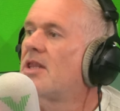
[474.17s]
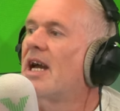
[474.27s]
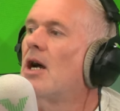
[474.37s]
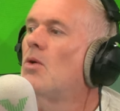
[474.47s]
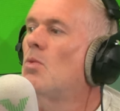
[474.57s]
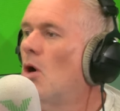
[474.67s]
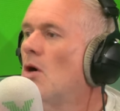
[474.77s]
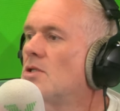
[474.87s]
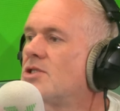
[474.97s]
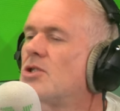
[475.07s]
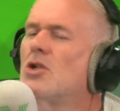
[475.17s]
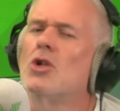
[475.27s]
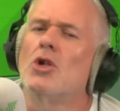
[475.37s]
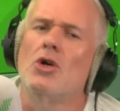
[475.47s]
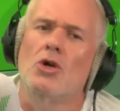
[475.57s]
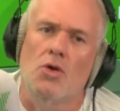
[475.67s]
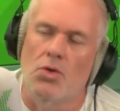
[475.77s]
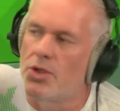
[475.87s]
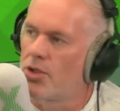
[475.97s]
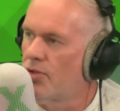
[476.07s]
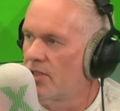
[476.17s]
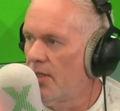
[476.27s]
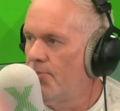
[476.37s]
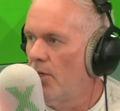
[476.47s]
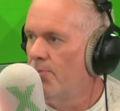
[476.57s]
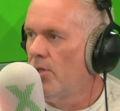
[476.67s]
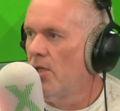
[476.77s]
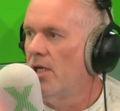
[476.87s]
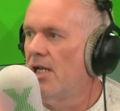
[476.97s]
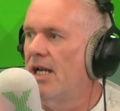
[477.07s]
that was ludicrously popular,